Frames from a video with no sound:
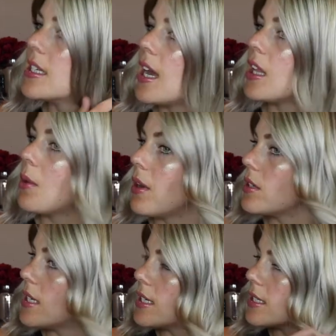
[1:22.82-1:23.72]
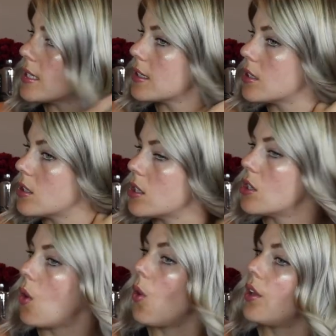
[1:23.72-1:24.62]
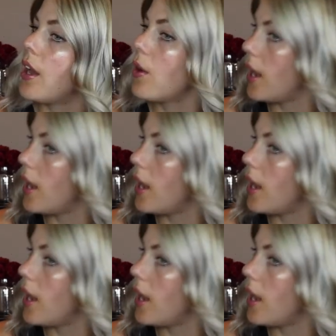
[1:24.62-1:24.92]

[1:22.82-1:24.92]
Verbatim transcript: the yellow out, takes the, the gold out,